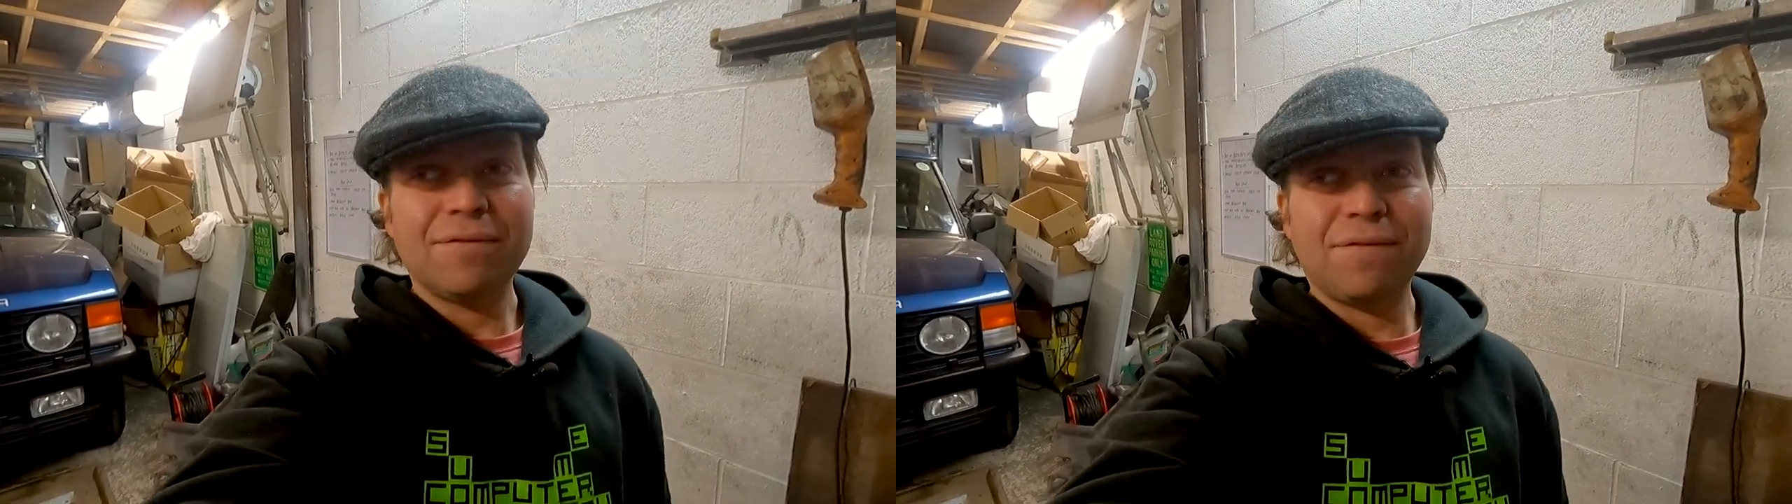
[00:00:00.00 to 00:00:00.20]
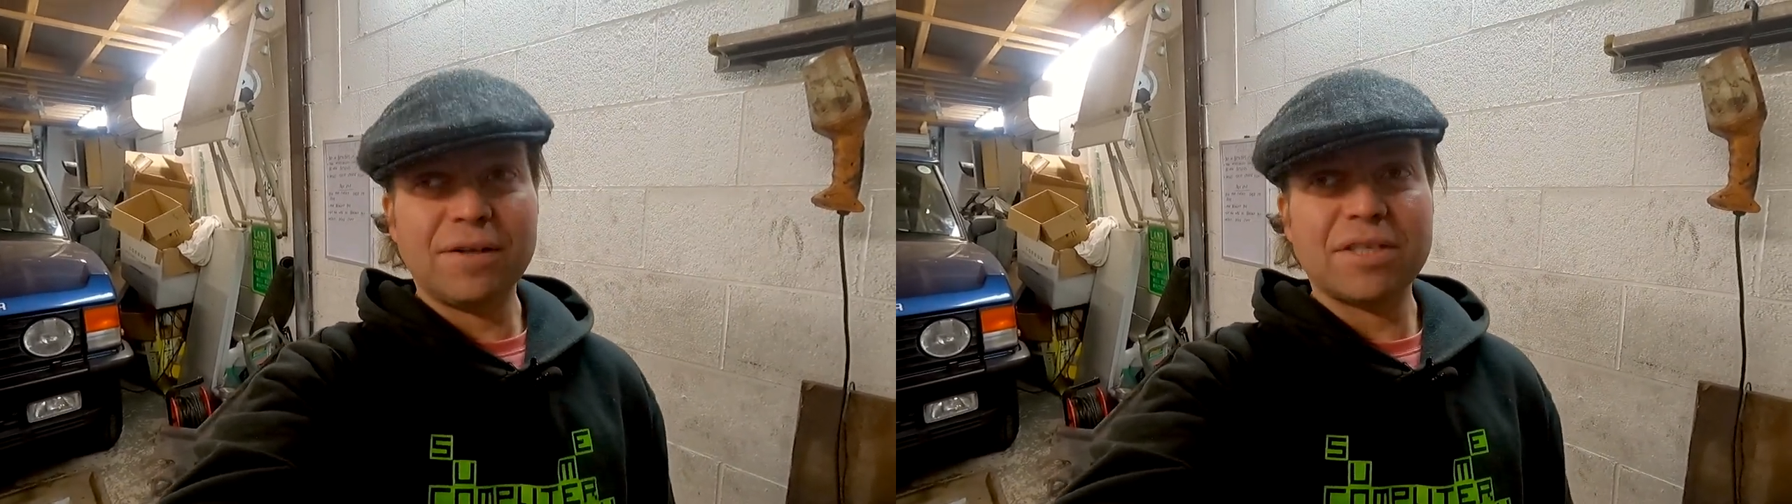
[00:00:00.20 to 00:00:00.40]

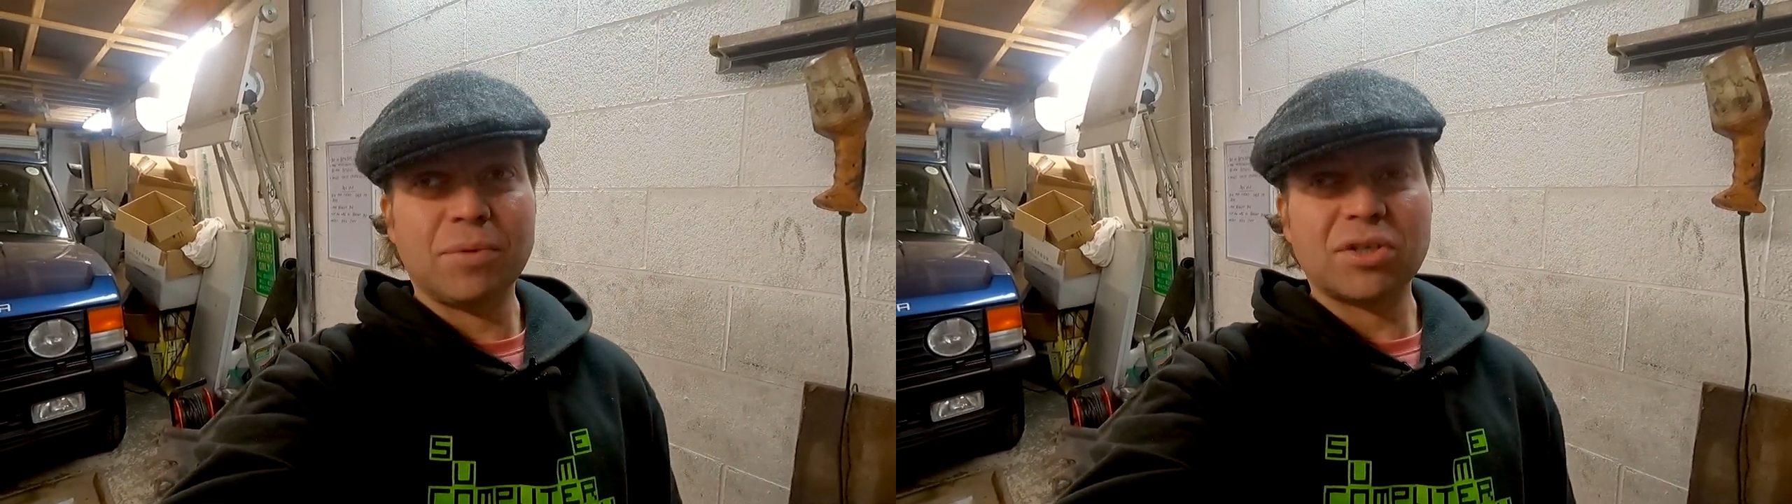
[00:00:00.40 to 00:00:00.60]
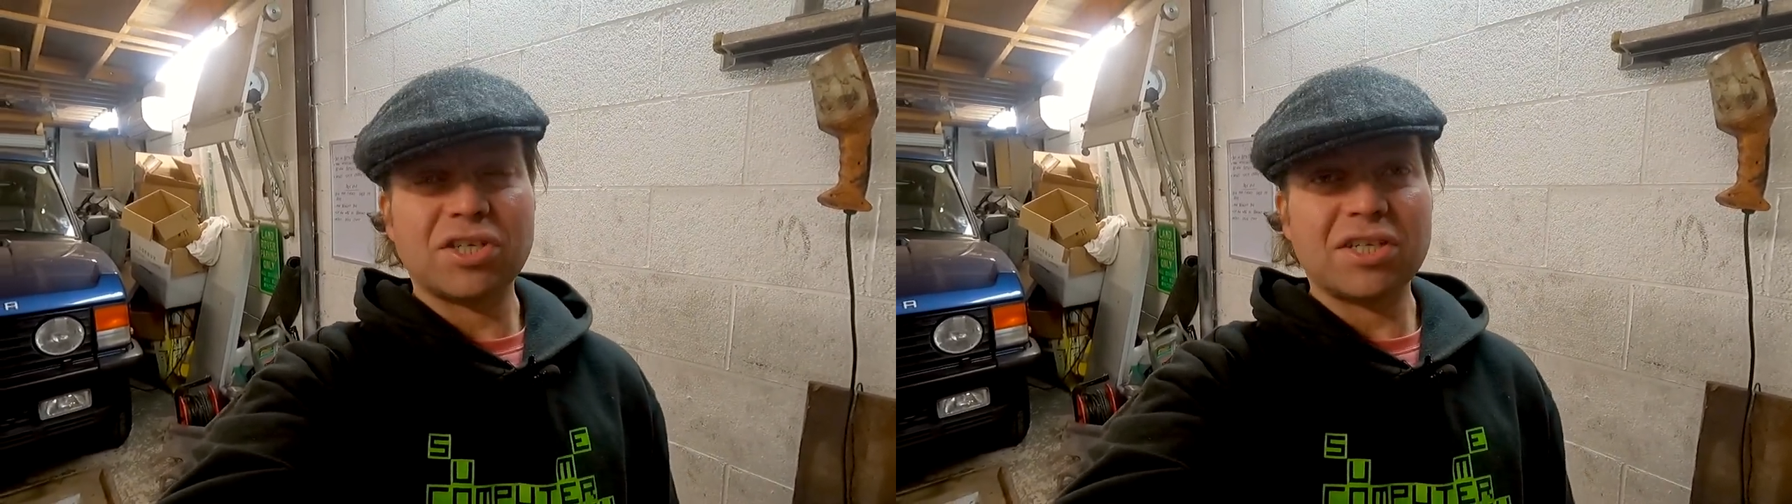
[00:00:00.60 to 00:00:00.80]
Fight
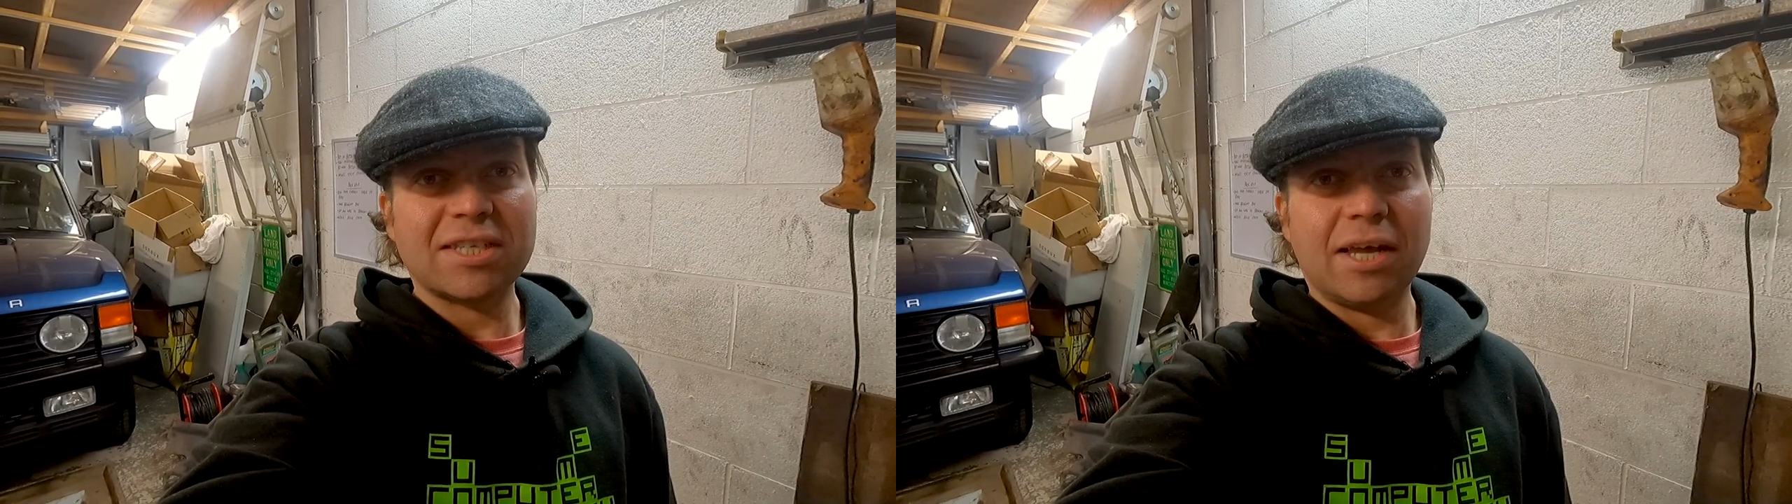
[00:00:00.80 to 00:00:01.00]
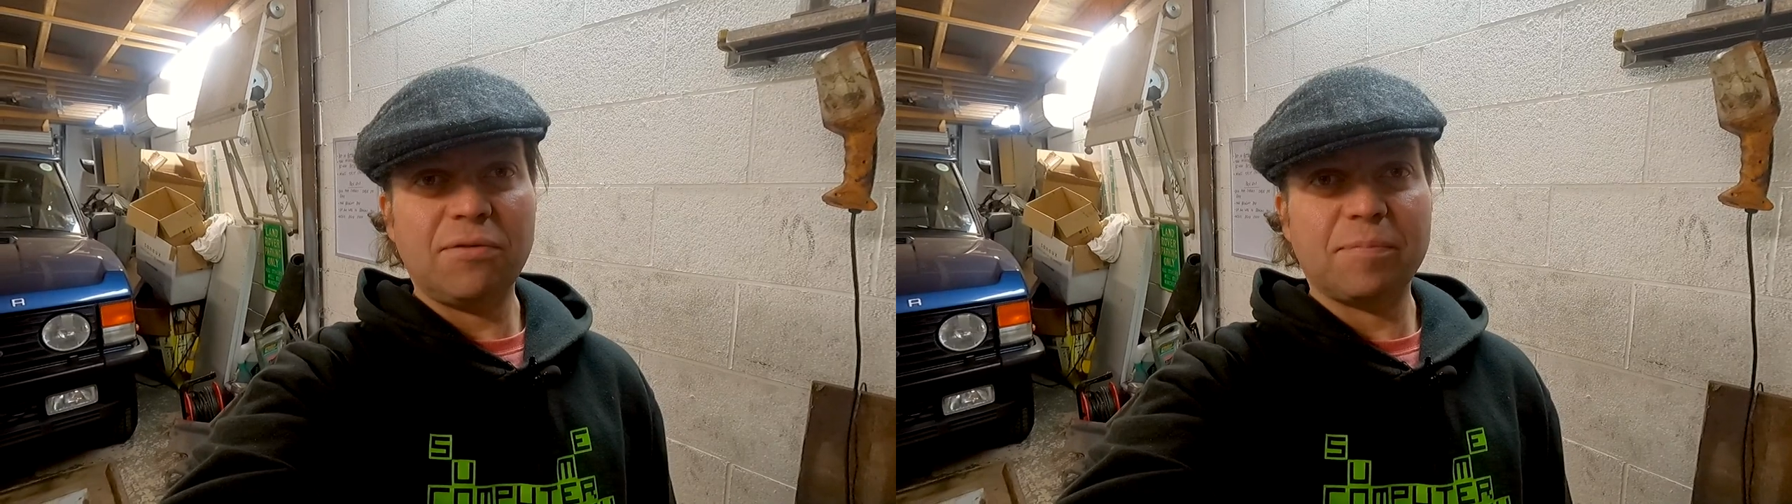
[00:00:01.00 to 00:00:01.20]
amongst
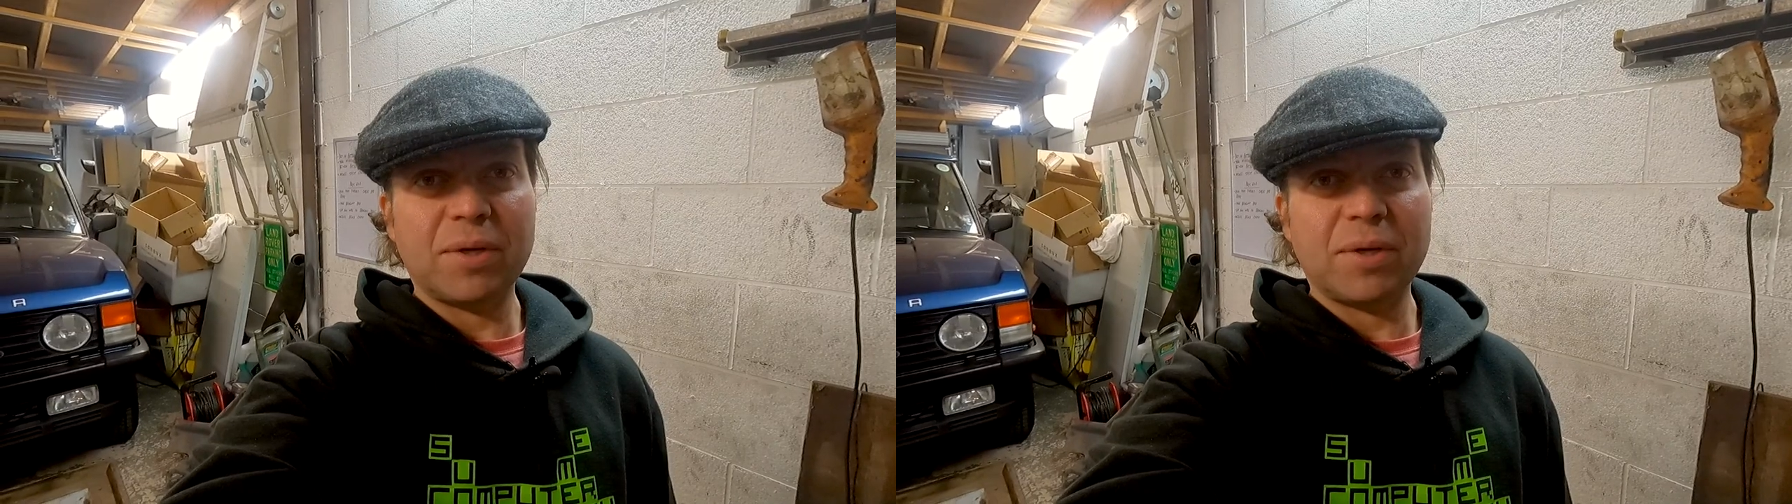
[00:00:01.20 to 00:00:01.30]
yourself,